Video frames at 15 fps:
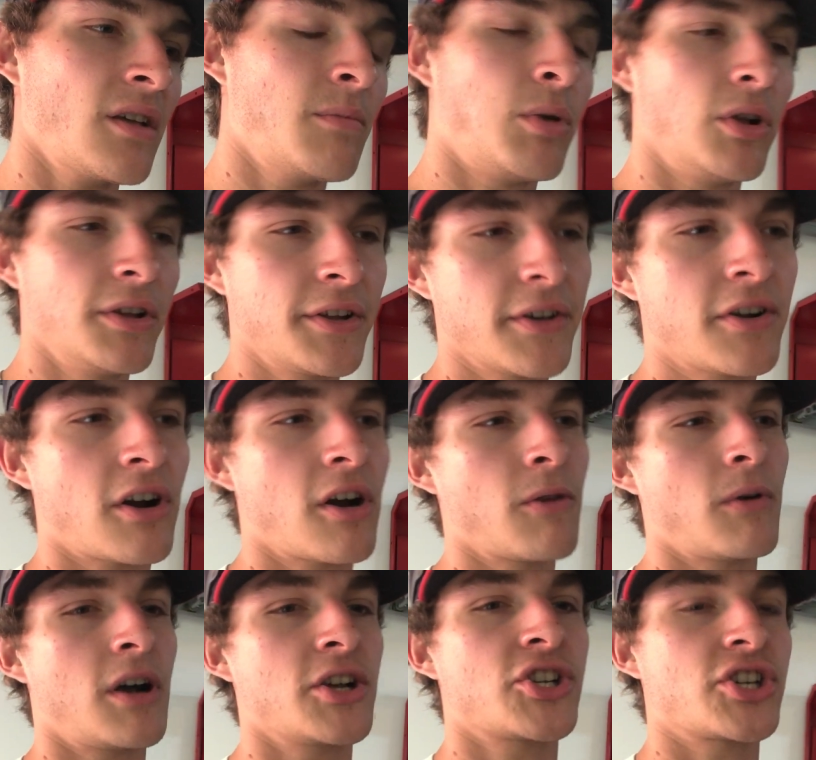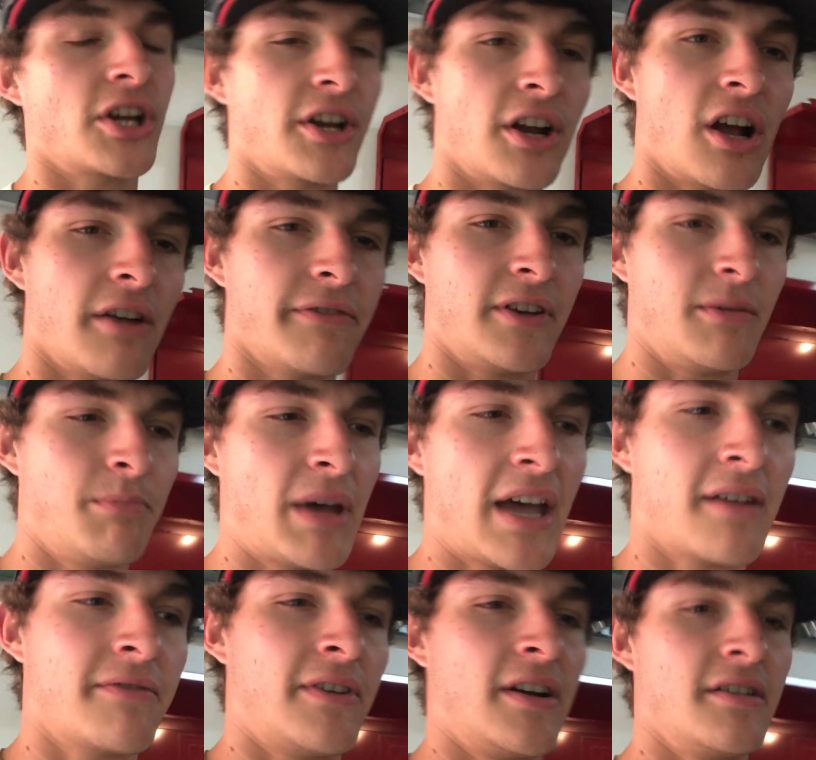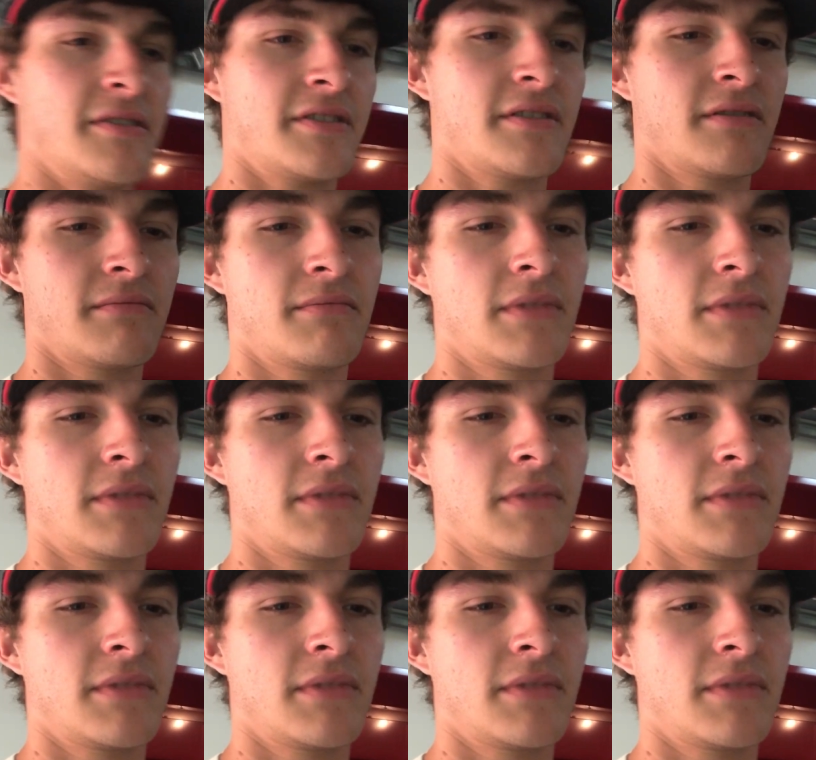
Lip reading: Pull in the car wash, shut it off, and it backfires.